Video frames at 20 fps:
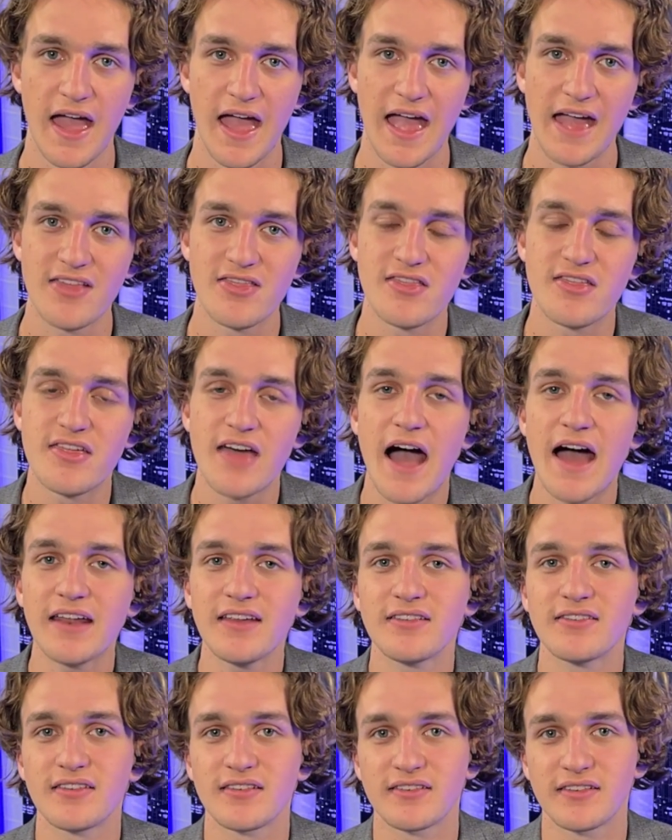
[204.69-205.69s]
And that
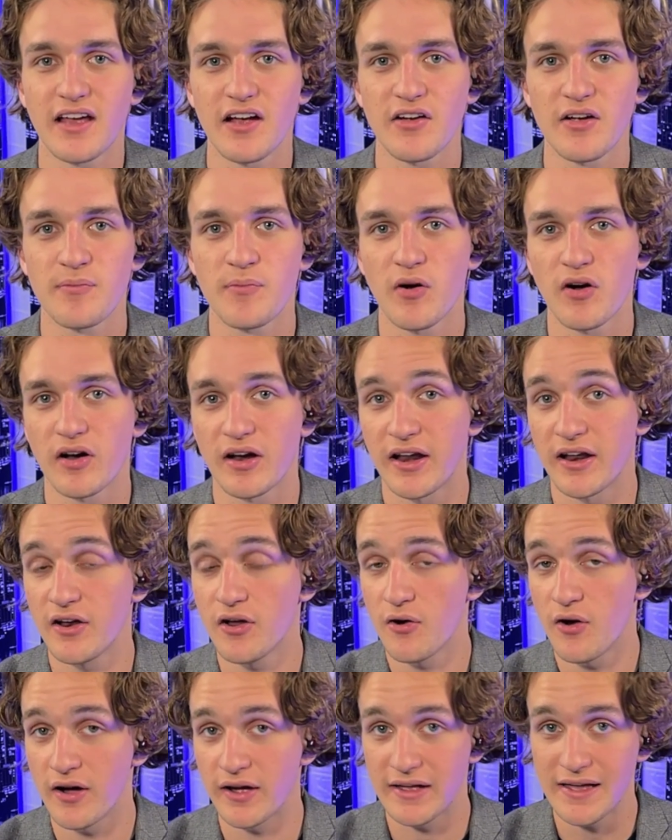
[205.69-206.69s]
is the scary part. And I
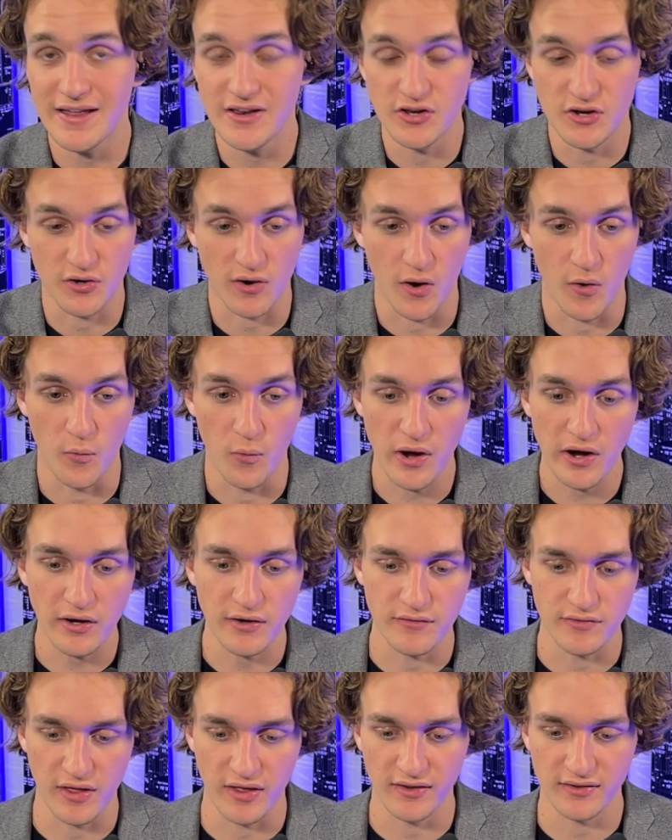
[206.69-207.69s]
know, again, you're aware
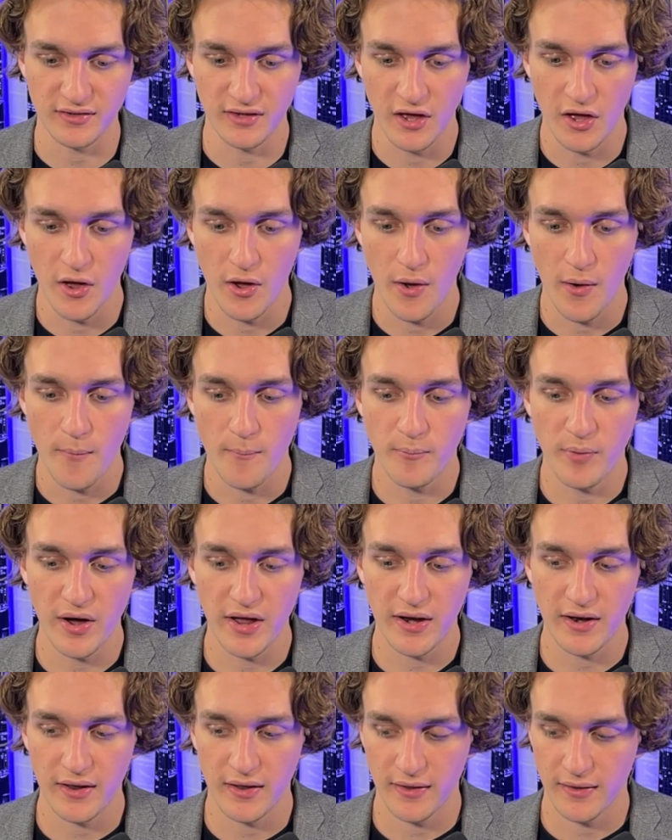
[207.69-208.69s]
of this,
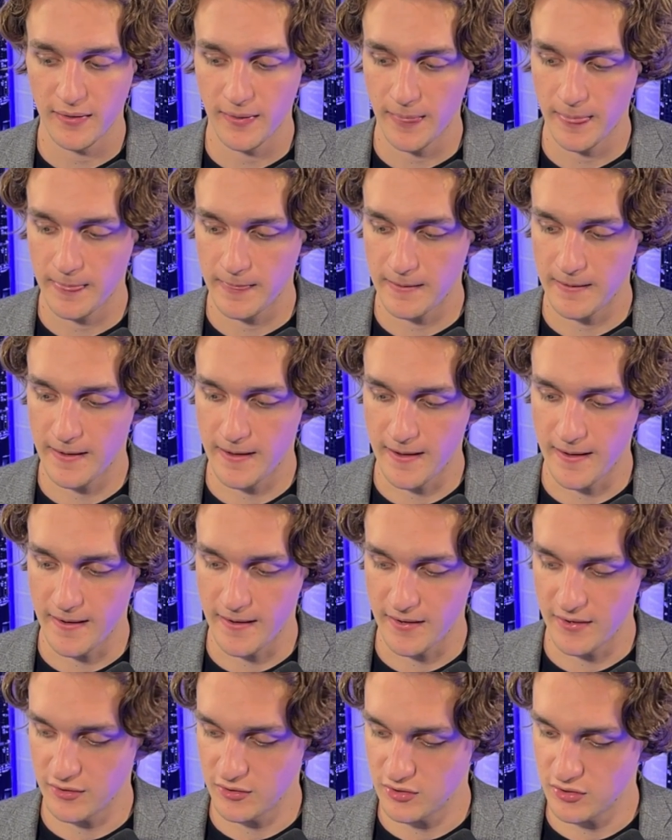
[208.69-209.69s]
but
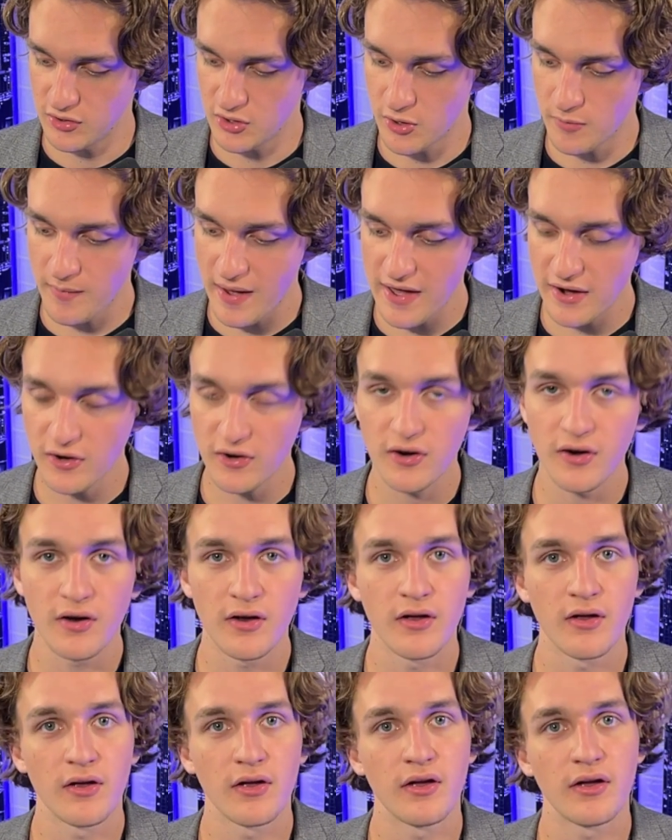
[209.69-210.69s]
no matter
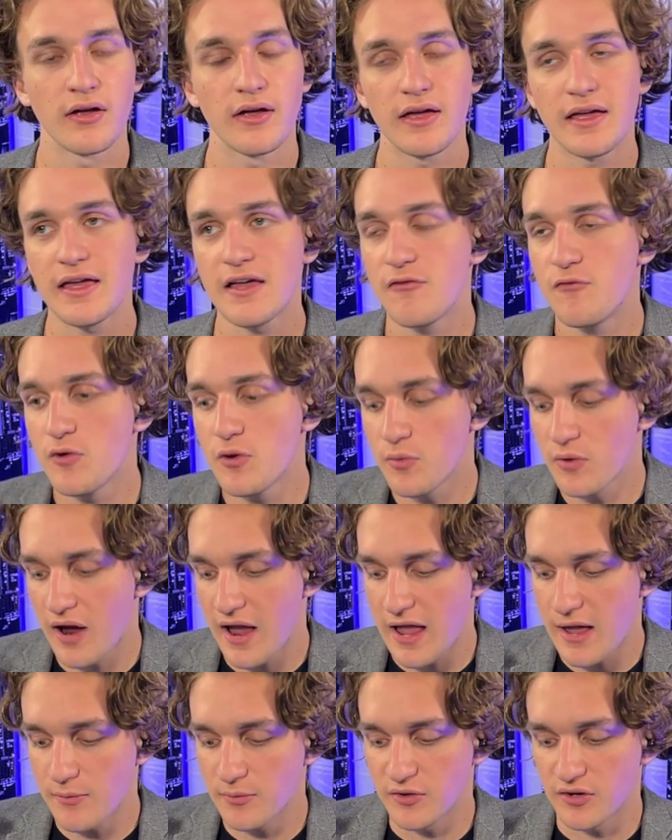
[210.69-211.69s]
if we were
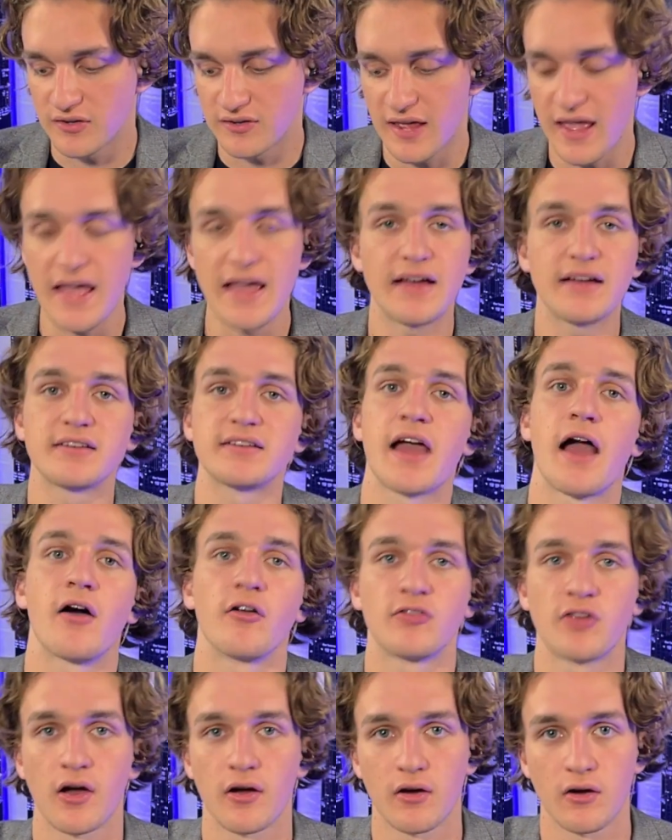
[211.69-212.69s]
able to take down
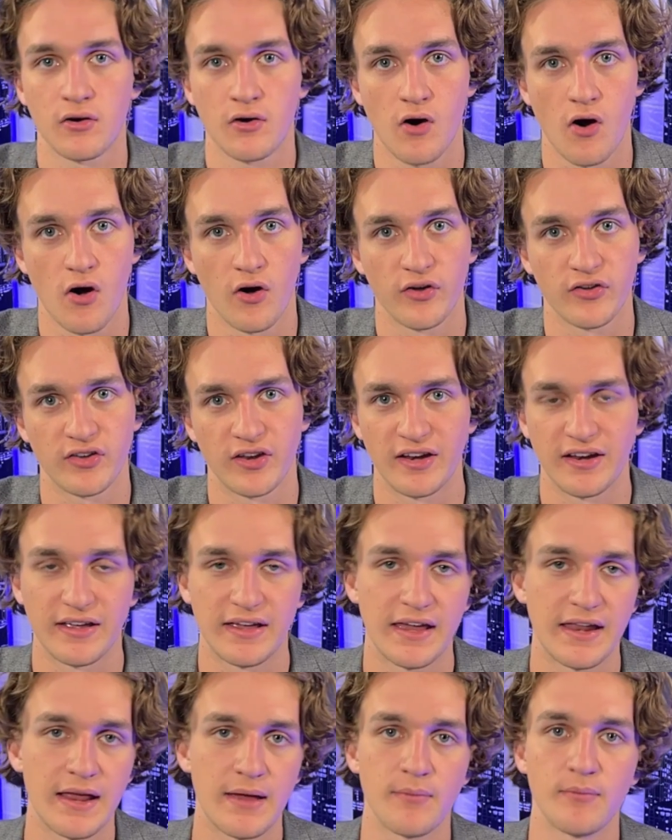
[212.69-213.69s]
Tucker Carlson and
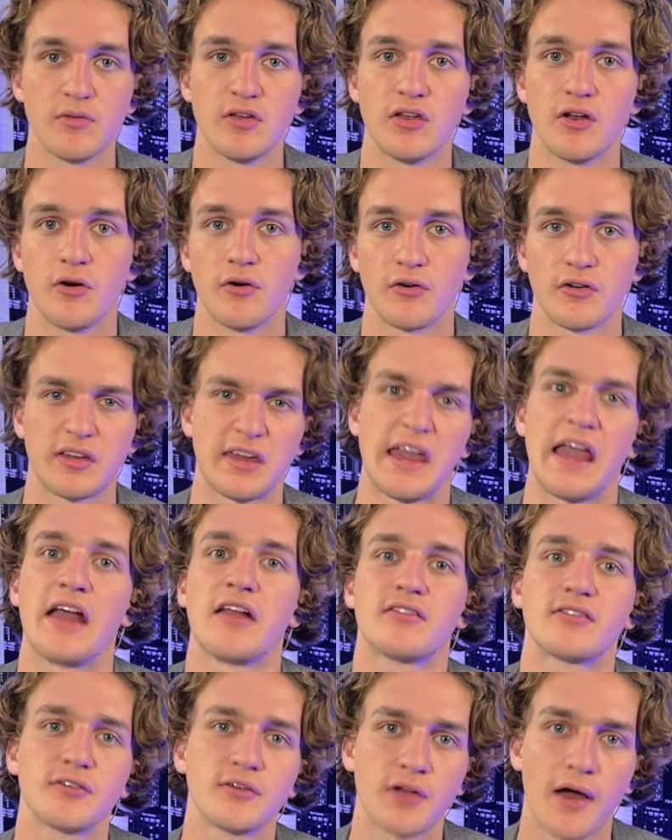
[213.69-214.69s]
get him, you know,
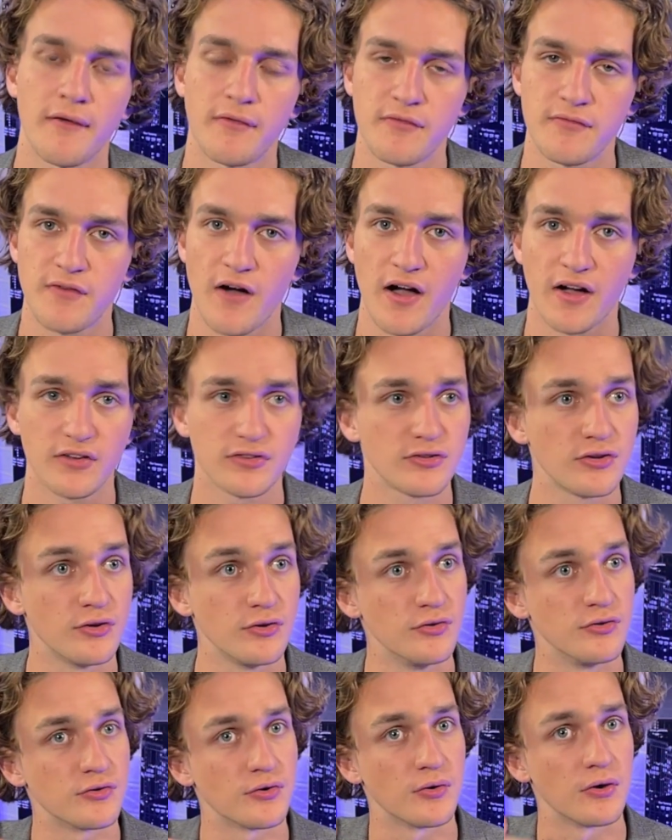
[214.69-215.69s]
canceled off of Fox
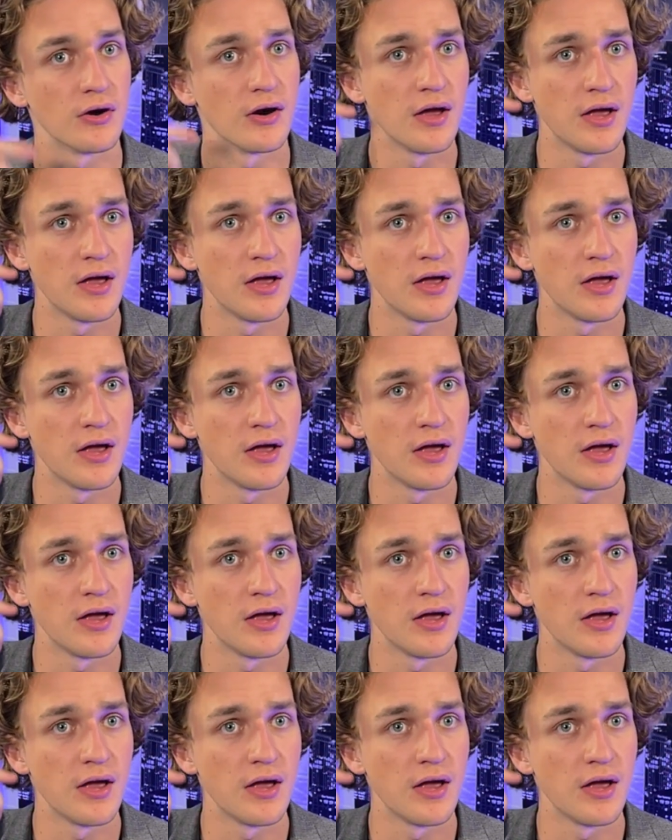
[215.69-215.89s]
News or